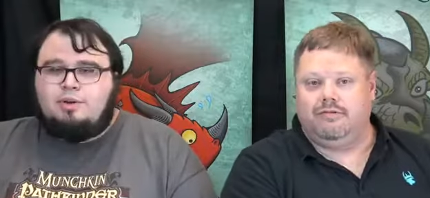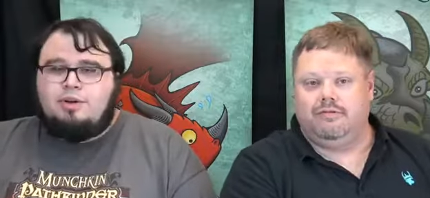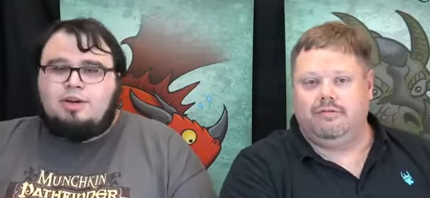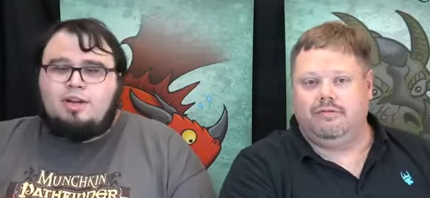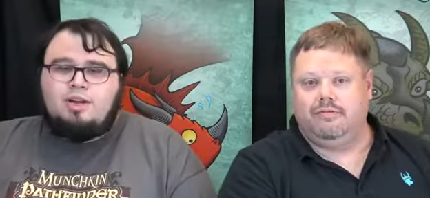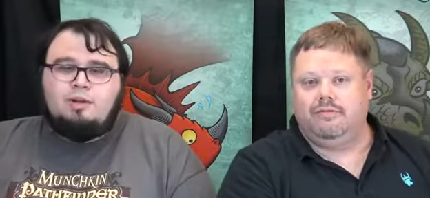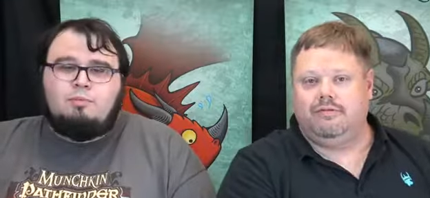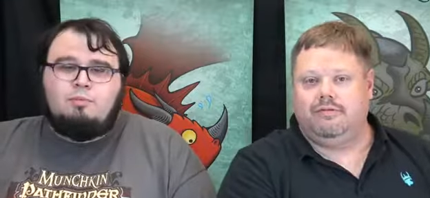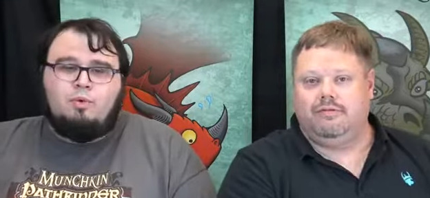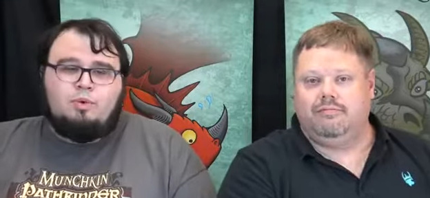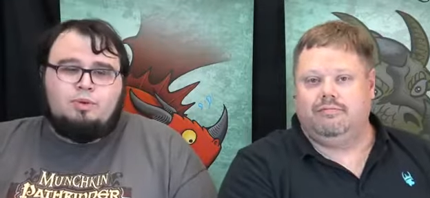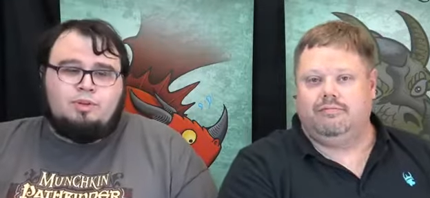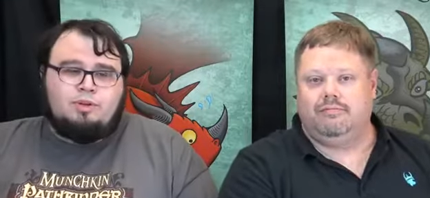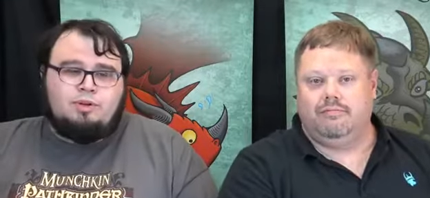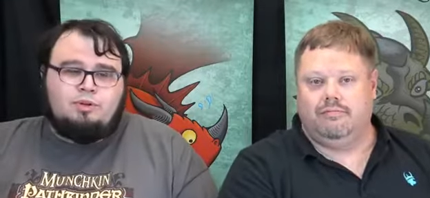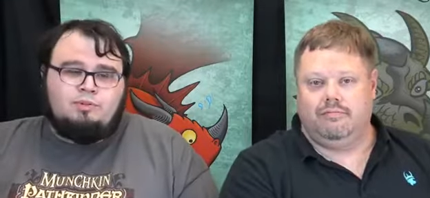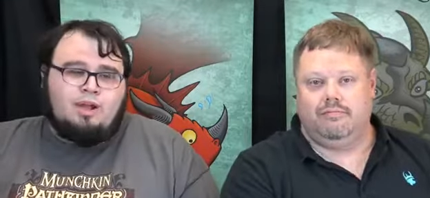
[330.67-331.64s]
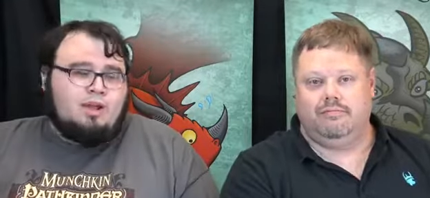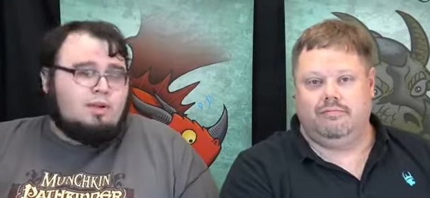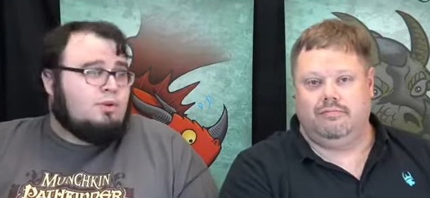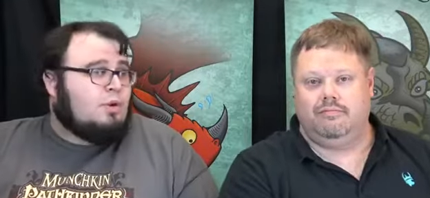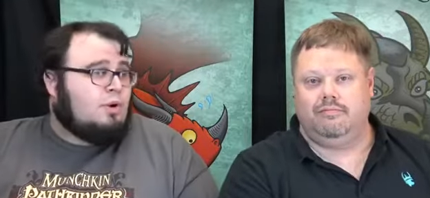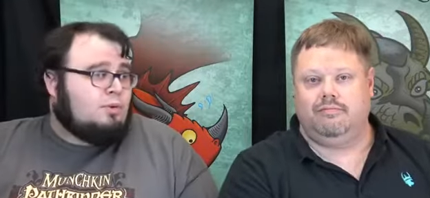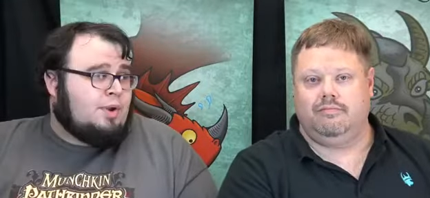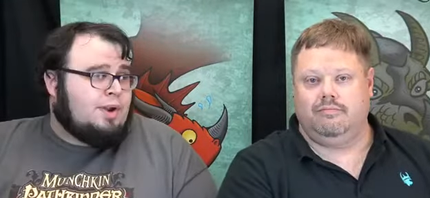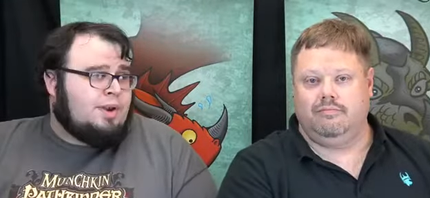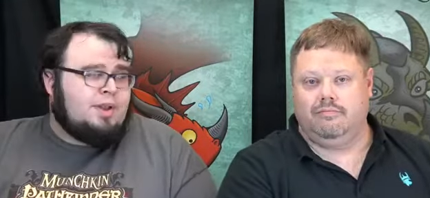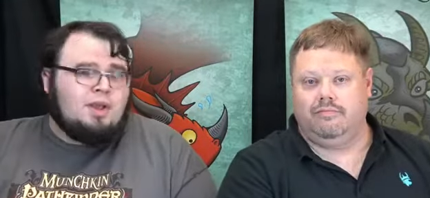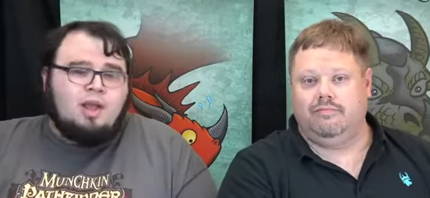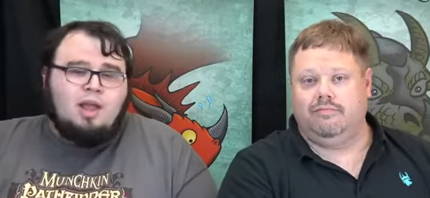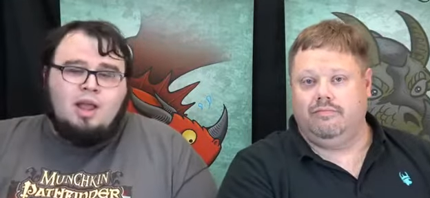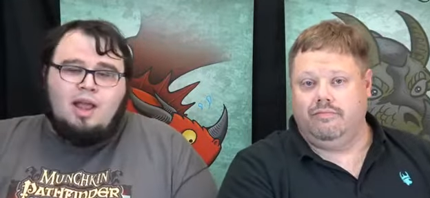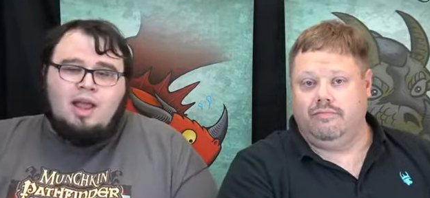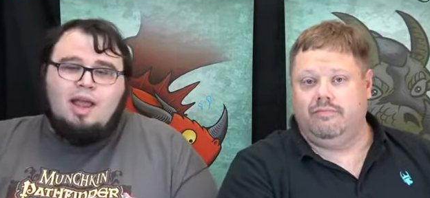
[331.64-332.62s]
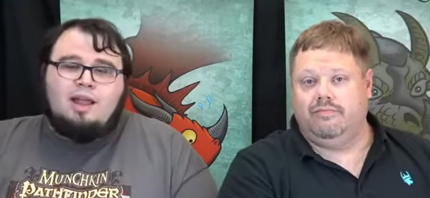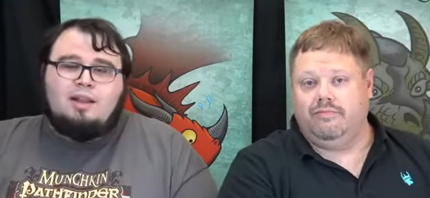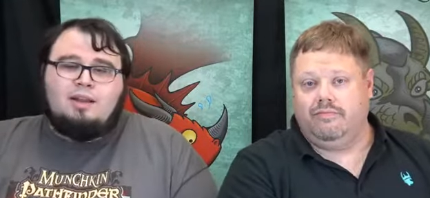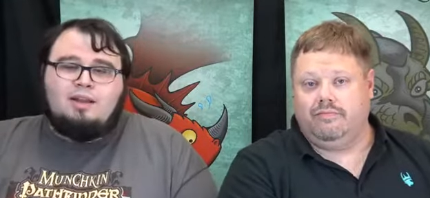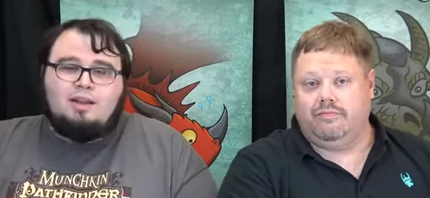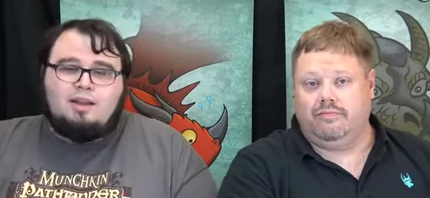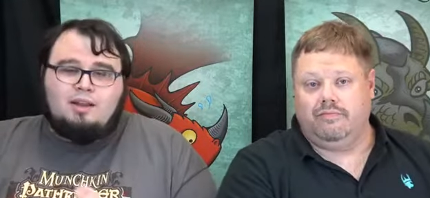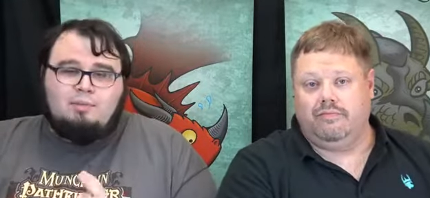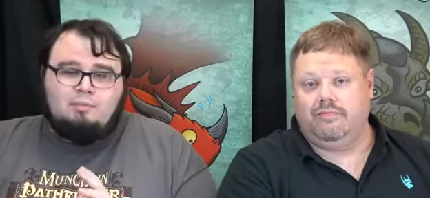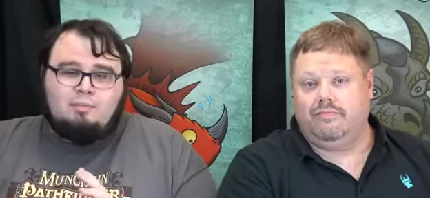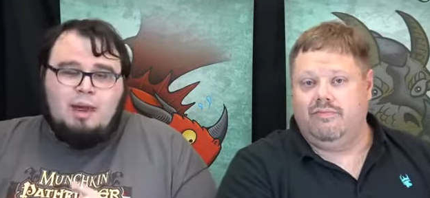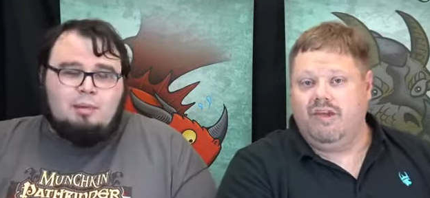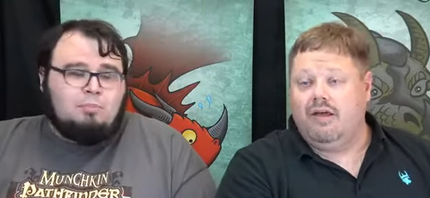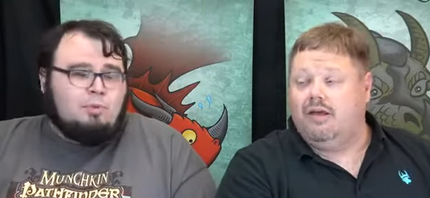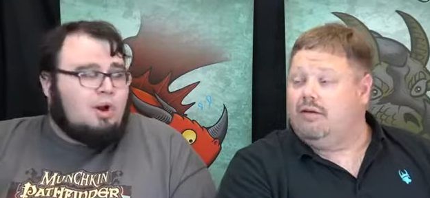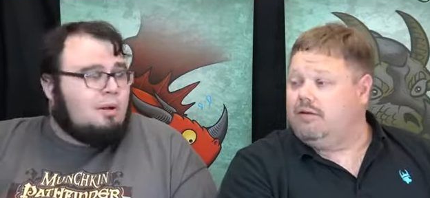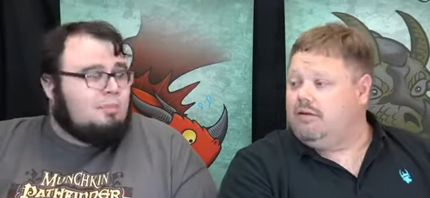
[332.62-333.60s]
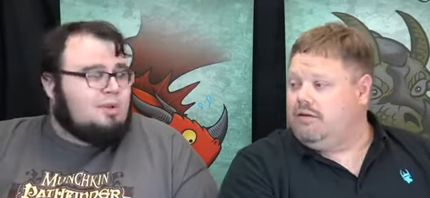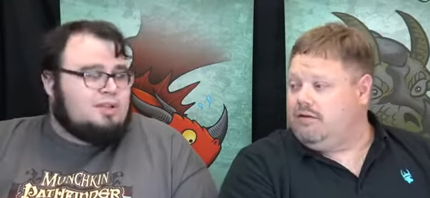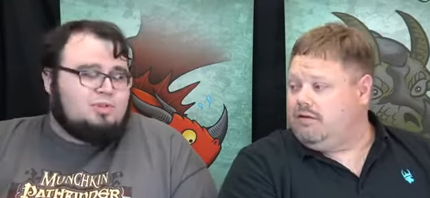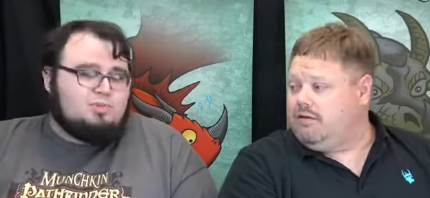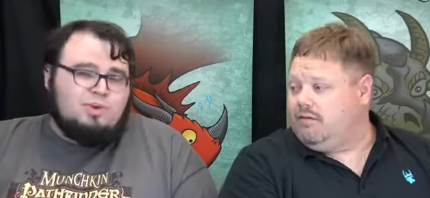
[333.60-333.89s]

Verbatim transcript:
Speaker 1: getting more than your value already, and I promise we